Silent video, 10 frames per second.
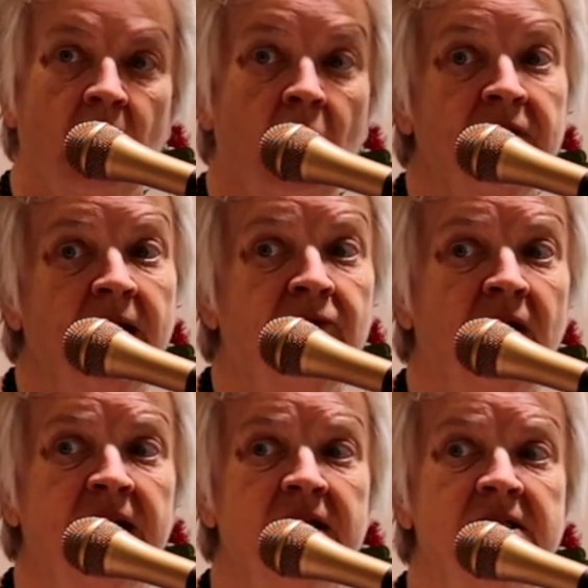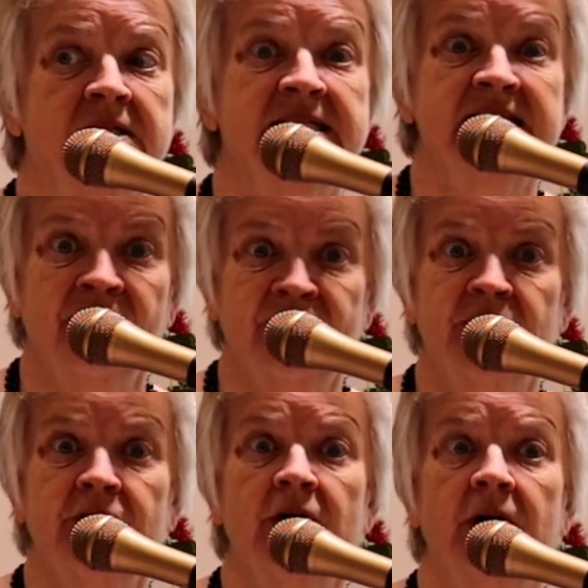Are they ready to
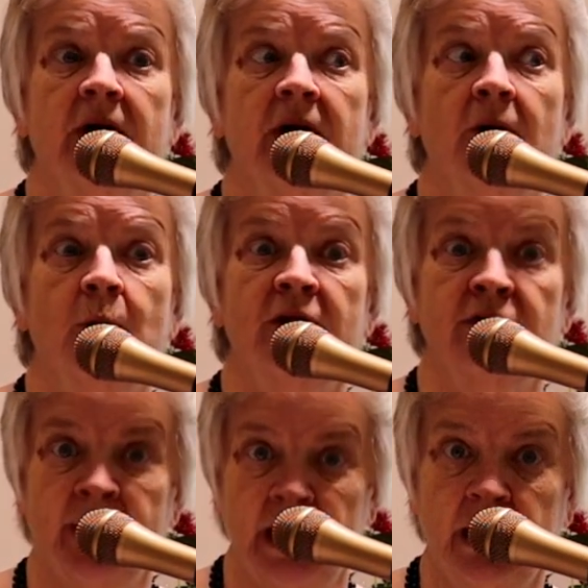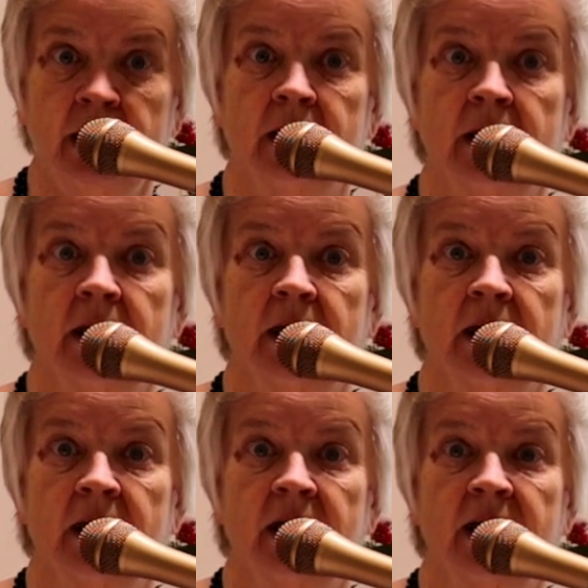suffer with me
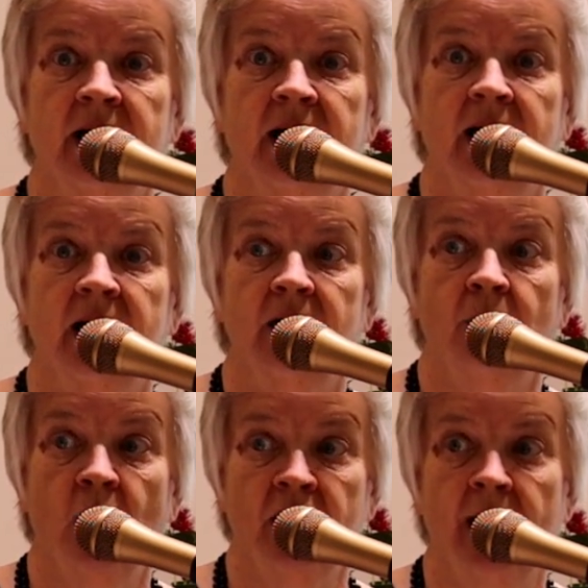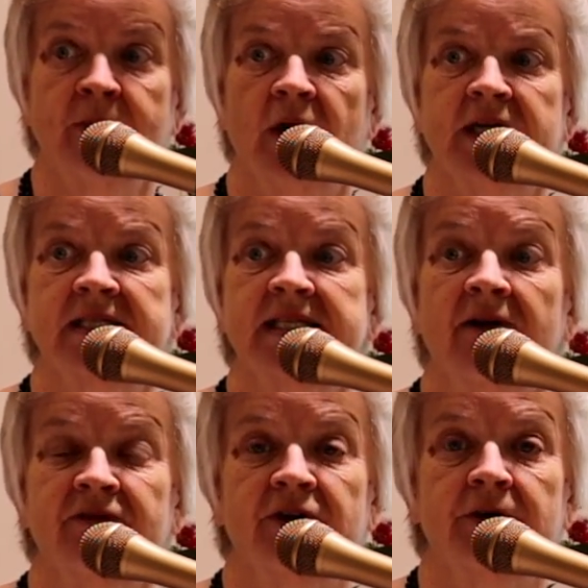what I'm going to
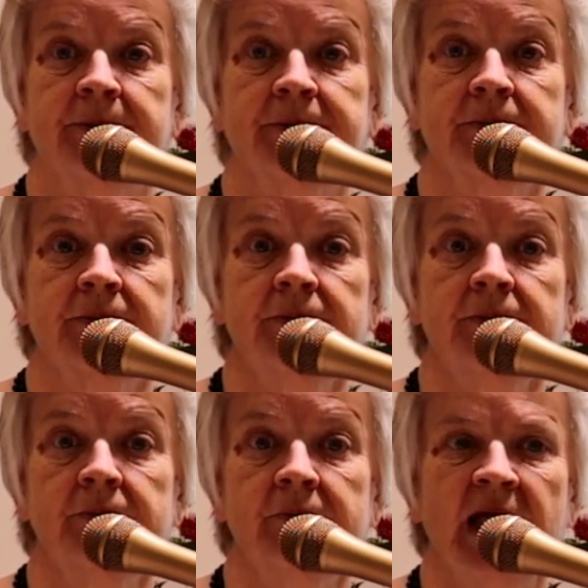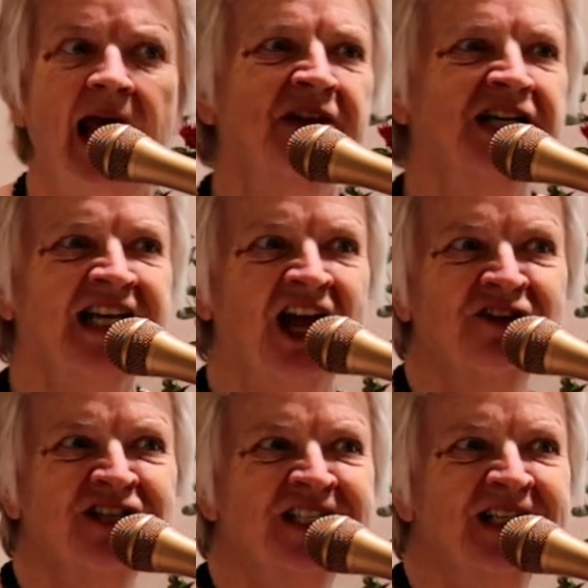suffer?" And the
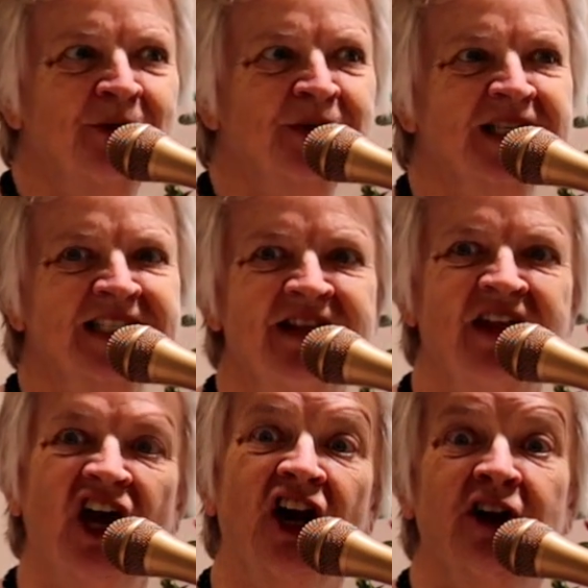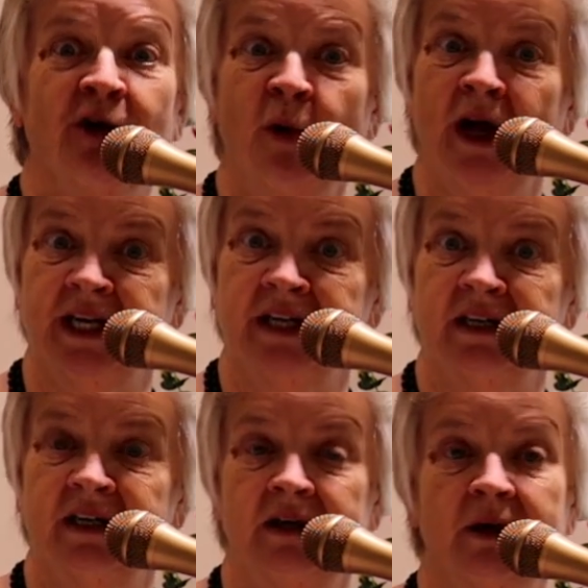other disciples said they got annoyed
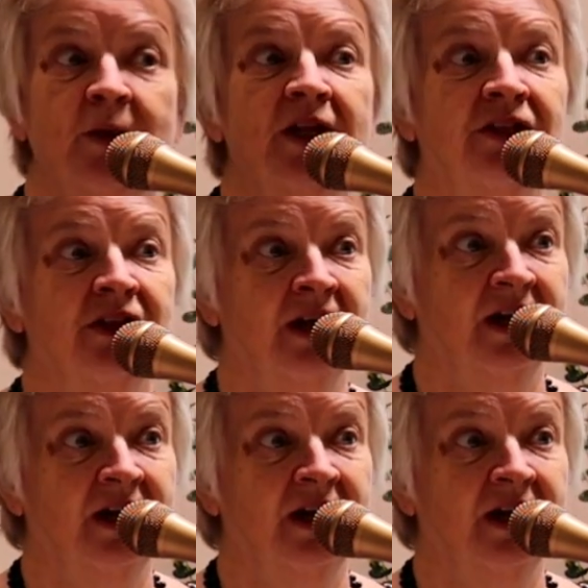with